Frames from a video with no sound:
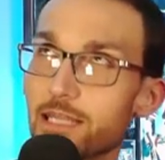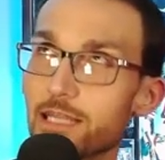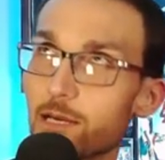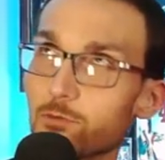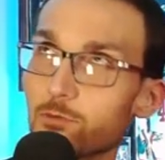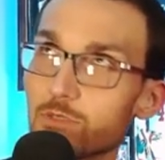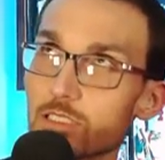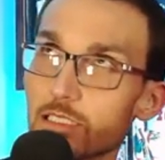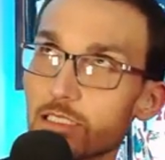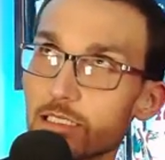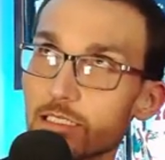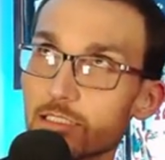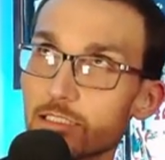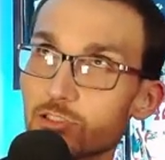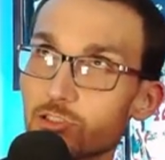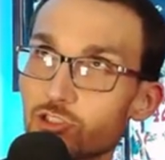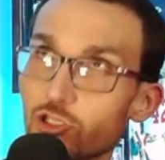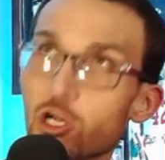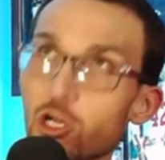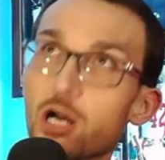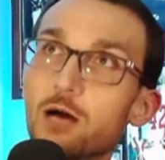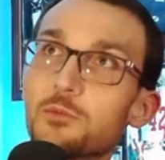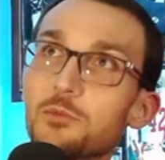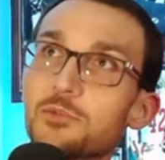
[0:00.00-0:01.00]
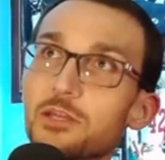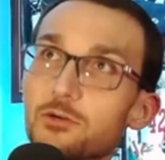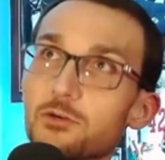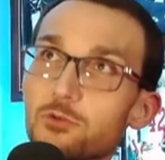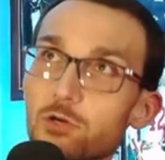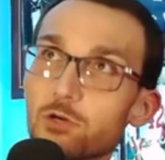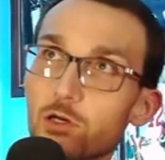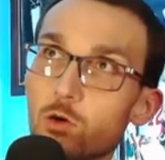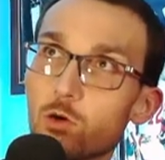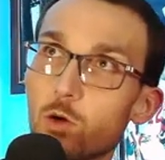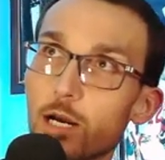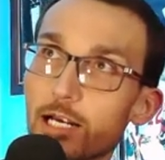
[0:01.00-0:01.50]
that was a job that
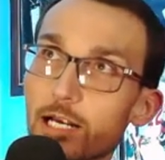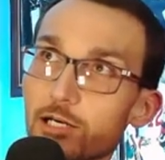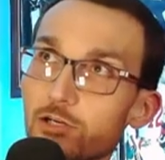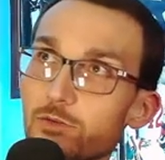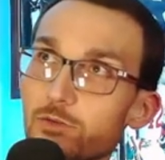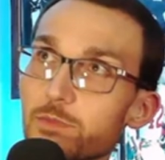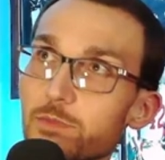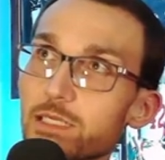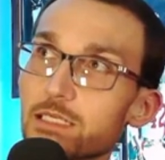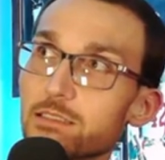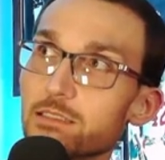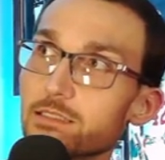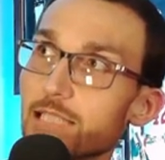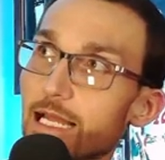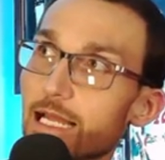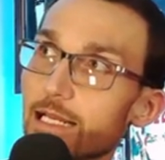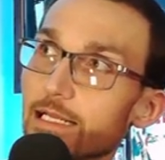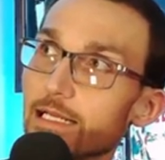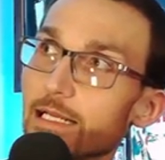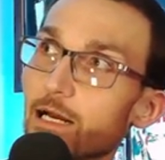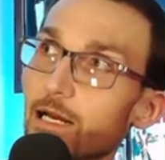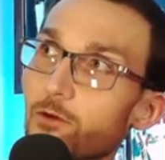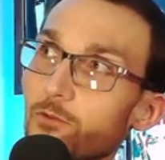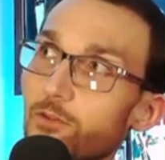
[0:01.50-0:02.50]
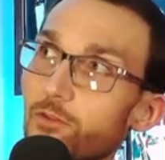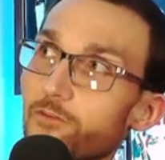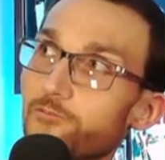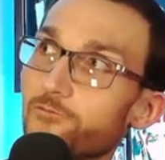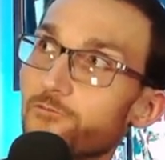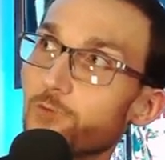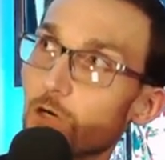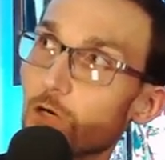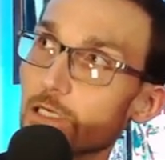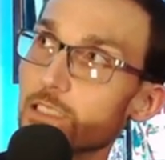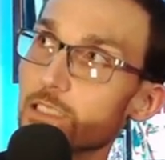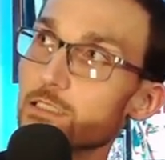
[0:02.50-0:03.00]
required me standing out in the
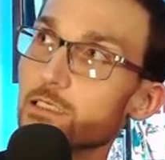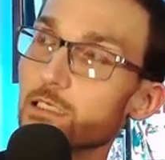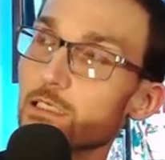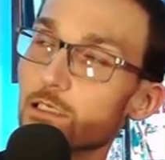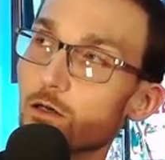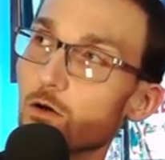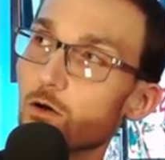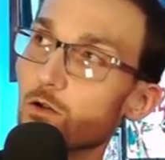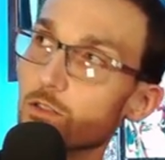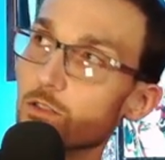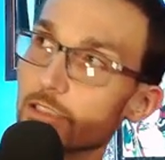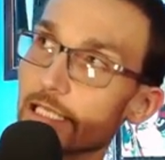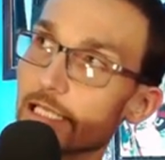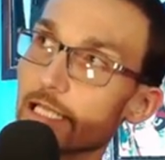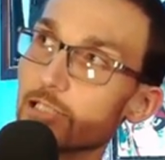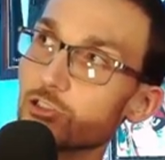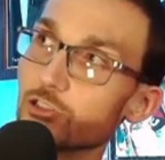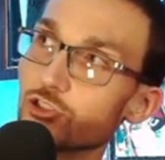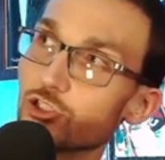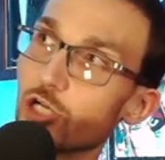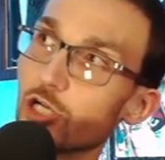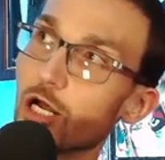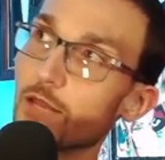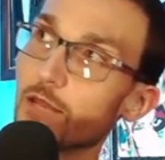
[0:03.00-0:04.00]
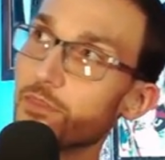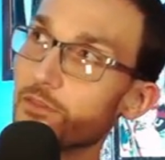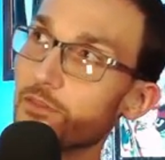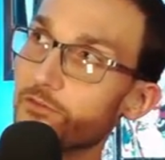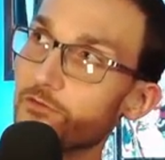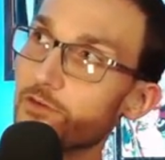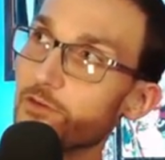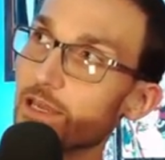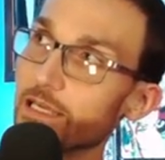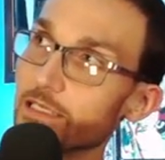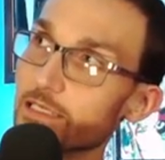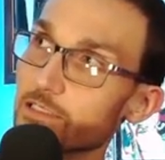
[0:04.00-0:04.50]
freezing cold, getting shot in the
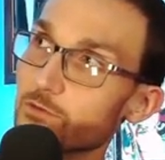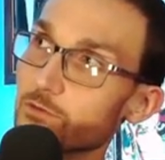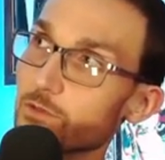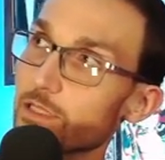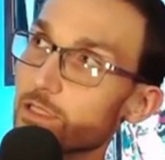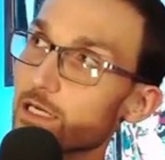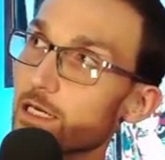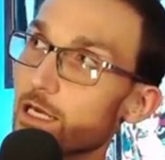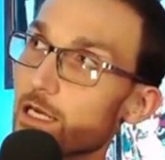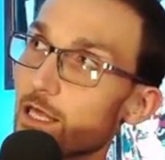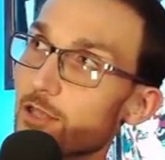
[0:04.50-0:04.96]
face with